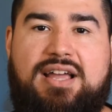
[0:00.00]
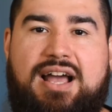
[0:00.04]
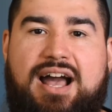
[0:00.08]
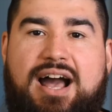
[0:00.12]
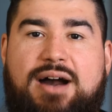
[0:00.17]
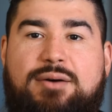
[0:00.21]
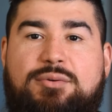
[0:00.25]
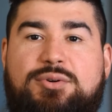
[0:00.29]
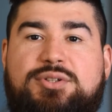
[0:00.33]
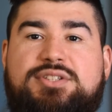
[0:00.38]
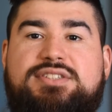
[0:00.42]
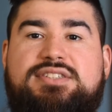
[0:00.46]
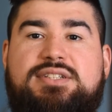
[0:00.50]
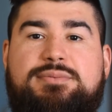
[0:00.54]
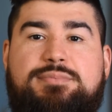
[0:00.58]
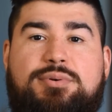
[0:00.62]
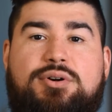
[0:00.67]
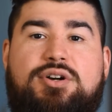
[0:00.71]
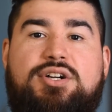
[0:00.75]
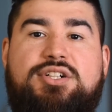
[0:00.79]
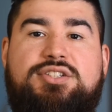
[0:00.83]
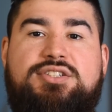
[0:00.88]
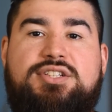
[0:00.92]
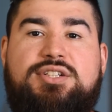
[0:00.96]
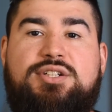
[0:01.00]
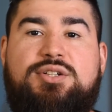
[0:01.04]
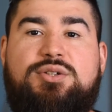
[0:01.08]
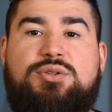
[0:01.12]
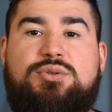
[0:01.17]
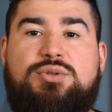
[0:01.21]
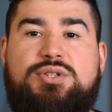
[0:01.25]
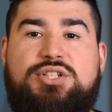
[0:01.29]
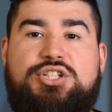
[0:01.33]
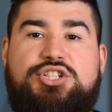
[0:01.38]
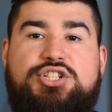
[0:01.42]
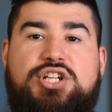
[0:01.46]
I was the person
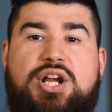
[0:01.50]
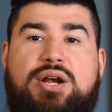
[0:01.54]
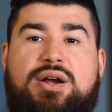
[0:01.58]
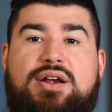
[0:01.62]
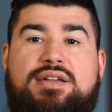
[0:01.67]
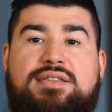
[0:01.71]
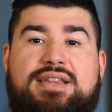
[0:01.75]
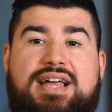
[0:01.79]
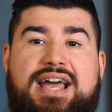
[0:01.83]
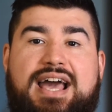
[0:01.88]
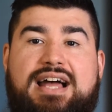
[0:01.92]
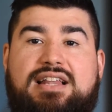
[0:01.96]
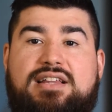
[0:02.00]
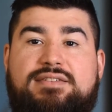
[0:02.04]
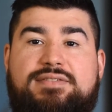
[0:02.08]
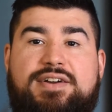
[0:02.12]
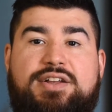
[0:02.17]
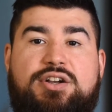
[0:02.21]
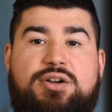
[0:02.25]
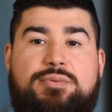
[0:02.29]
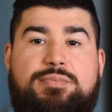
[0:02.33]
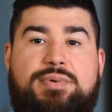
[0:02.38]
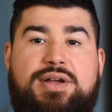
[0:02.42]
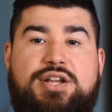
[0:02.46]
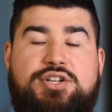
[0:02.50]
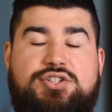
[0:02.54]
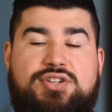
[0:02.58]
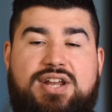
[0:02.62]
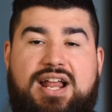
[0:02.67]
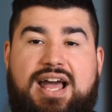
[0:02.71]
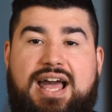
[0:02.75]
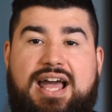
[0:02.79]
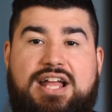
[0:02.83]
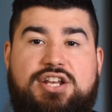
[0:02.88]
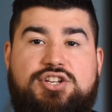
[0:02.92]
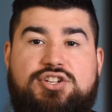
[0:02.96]
who was sharing the elevator pitch
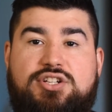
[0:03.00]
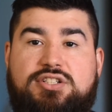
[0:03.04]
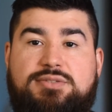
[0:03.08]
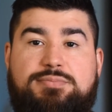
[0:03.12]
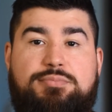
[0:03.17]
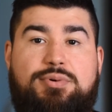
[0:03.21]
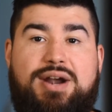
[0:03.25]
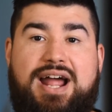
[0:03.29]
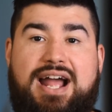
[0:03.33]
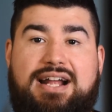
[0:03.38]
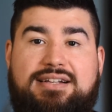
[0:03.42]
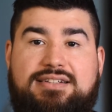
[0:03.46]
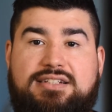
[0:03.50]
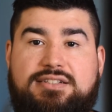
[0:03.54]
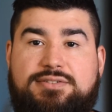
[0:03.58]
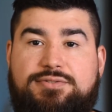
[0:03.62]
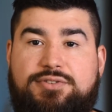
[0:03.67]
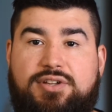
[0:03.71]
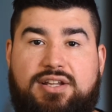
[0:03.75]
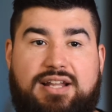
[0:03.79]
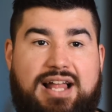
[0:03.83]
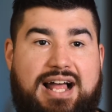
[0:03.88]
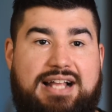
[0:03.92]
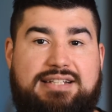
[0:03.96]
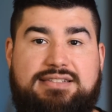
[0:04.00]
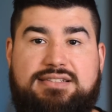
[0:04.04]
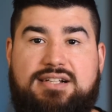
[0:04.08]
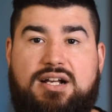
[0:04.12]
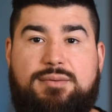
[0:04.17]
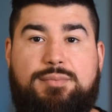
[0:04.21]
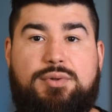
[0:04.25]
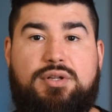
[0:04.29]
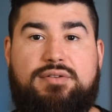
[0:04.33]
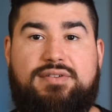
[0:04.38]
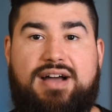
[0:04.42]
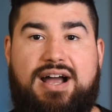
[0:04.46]
that I had just practiced for the last
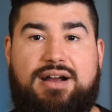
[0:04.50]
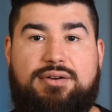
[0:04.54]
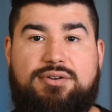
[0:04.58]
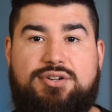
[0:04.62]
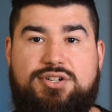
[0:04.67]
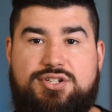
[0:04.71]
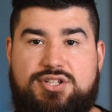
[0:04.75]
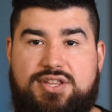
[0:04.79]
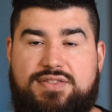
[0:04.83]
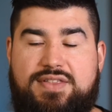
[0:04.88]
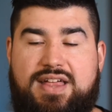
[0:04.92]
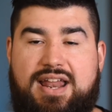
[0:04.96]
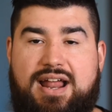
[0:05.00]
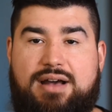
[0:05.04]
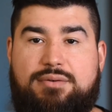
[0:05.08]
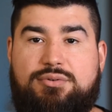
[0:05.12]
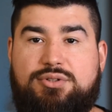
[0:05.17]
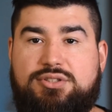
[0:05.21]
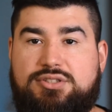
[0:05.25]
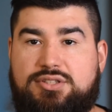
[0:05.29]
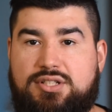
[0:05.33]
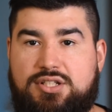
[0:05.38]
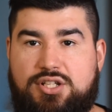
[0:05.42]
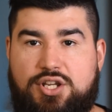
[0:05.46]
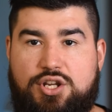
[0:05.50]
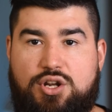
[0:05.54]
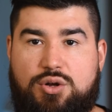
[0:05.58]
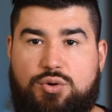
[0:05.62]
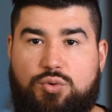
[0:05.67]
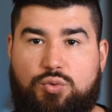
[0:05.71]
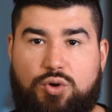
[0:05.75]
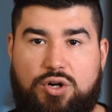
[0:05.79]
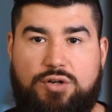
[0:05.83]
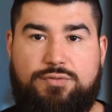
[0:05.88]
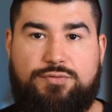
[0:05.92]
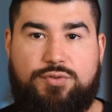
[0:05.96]
couple of hours. And then I was, you know,
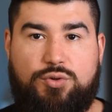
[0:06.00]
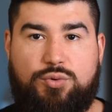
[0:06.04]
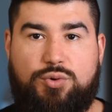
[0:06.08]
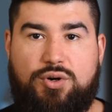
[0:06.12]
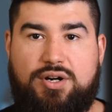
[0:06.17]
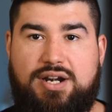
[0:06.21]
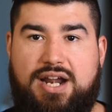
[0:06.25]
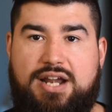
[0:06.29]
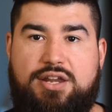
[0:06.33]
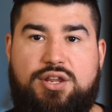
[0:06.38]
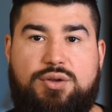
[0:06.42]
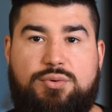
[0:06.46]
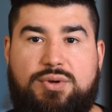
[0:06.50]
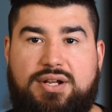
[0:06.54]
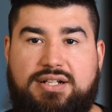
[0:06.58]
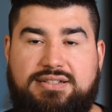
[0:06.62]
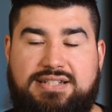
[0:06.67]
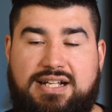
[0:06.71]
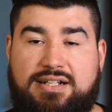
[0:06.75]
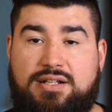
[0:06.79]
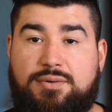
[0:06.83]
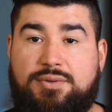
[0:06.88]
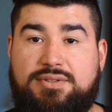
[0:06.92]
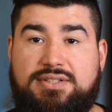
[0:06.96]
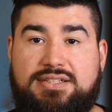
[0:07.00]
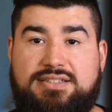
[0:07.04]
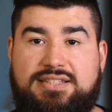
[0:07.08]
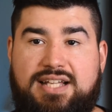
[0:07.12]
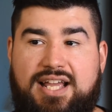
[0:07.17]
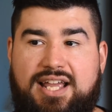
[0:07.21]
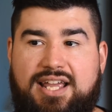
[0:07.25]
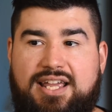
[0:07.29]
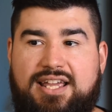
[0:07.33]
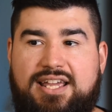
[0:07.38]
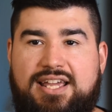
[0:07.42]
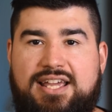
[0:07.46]
word for word, I knew exactly what to
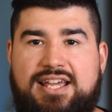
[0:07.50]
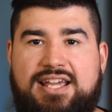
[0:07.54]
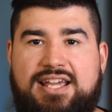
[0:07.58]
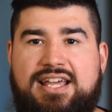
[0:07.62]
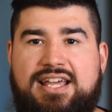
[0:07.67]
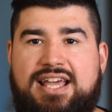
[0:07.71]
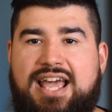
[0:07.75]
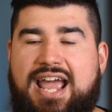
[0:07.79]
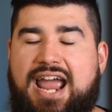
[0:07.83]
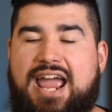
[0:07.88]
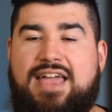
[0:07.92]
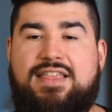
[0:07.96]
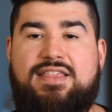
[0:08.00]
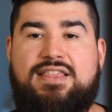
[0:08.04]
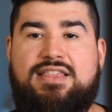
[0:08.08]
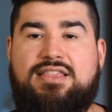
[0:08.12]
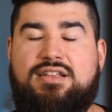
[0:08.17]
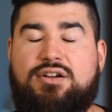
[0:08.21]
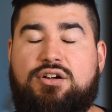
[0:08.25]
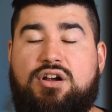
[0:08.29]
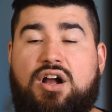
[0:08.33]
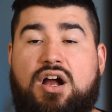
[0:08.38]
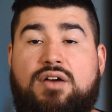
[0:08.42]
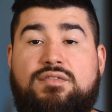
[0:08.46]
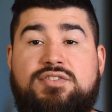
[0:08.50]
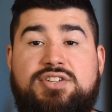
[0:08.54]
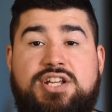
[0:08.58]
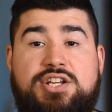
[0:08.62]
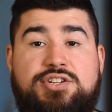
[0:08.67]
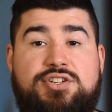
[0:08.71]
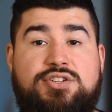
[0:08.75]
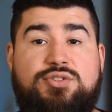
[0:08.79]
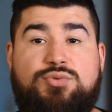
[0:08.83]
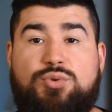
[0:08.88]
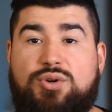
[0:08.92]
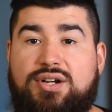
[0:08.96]
say. And the
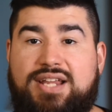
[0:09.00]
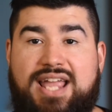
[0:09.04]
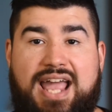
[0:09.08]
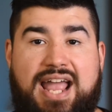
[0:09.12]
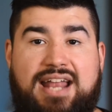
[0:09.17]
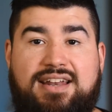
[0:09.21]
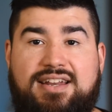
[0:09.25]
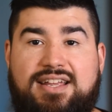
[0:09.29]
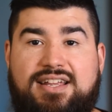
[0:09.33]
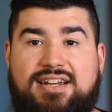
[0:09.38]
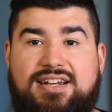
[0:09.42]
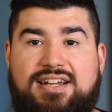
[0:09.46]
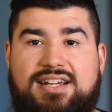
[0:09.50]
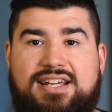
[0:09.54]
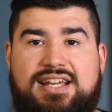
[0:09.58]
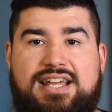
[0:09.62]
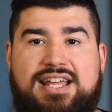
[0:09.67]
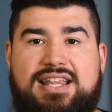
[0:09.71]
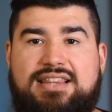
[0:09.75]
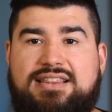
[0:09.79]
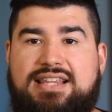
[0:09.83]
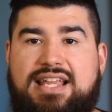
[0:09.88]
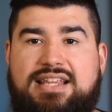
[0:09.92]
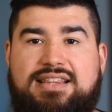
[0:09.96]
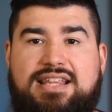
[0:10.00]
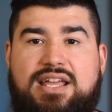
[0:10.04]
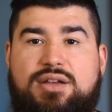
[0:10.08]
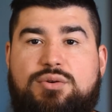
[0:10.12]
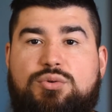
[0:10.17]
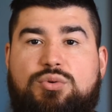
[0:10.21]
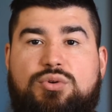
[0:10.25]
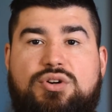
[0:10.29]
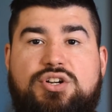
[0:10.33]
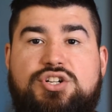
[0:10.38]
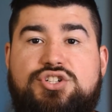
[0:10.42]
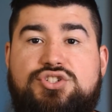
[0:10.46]
conversations were candid. They
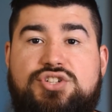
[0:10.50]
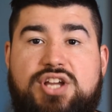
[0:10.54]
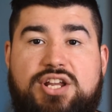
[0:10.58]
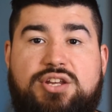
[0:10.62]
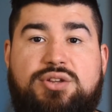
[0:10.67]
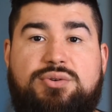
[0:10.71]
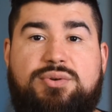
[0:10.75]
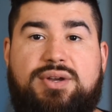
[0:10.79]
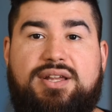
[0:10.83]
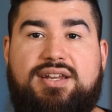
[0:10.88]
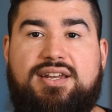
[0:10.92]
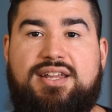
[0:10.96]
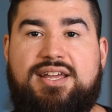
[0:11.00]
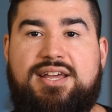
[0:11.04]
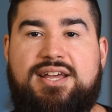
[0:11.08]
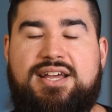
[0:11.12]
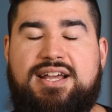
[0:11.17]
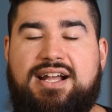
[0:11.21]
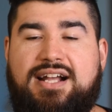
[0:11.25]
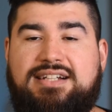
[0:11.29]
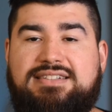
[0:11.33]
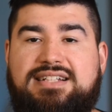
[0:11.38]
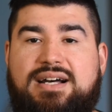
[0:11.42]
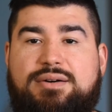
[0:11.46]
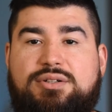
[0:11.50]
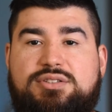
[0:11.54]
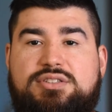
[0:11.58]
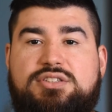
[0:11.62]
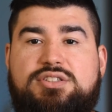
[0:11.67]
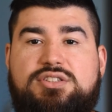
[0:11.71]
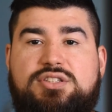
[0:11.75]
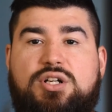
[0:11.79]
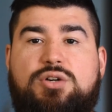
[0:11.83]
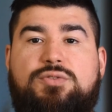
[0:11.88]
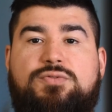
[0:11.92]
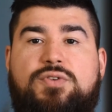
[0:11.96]
weren't genuine because I was
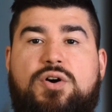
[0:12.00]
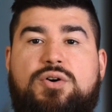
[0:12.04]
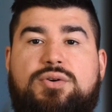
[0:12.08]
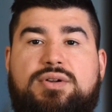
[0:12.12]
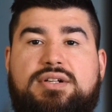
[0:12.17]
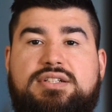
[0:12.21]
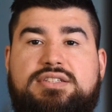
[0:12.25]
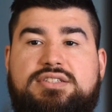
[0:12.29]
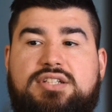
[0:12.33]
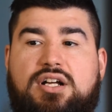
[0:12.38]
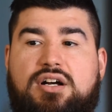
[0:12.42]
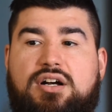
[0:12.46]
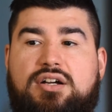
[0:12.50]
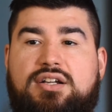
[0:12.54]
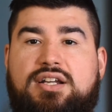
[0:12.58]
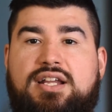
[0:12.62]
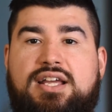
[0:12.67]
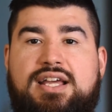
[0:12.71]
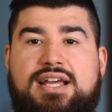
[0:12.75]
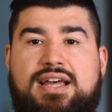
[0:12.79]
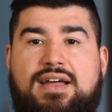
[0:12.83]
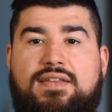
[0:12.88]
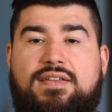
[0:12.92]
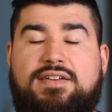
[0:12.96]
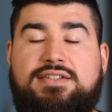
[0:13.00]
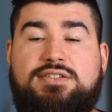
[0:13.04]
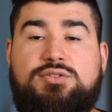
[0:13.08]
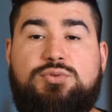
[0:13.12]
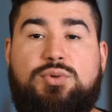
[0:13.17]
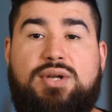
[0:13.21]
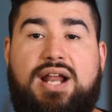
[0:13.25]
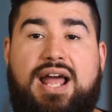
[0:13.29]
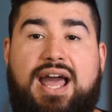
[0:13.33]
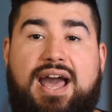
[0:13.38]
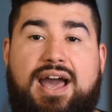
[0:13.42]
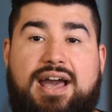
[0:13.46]
just so focused on, this is
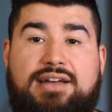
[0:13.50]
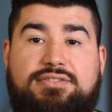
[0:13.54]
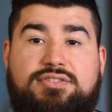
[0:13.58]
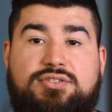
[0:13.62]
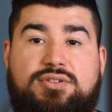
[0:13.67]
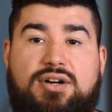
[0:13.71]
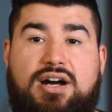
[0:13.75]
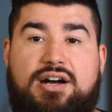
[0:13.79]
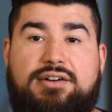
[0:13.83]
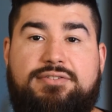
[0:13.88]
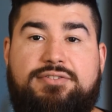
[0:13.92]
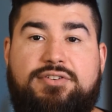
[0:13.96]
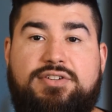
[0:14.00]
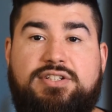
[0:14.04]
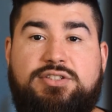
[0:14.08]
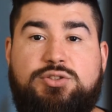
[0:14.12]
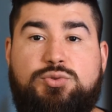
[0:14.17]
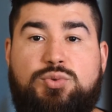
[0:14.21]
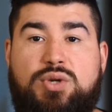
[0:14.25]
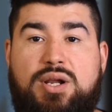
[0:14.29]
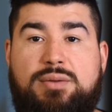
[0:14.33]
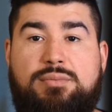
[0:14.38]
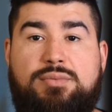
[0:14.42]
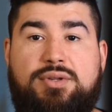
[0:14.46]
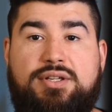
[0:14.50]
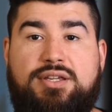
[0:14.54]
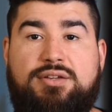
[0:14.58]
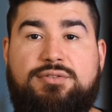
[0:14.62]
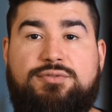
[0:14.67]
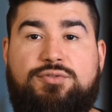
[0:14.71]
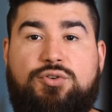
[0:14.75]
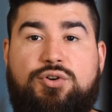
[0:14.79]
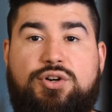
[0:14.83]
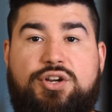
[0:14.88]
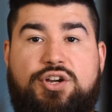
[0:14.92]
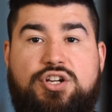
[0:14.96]
what I have to offer. This is what I'm
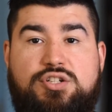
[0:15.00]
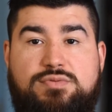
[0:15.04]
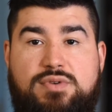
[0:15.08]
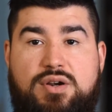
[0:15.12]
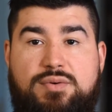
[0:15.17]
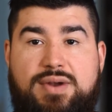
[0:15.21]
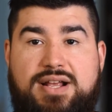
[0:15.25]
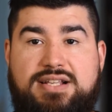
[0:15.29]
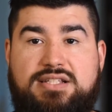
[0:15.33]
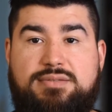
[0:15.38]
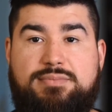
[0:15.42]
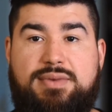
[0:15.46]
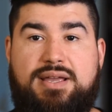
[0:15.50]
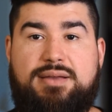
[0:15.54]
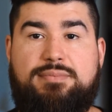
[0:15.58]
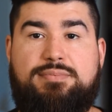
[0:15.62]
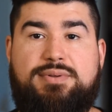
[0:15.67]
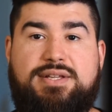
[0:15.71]
looking for. Here's my resume.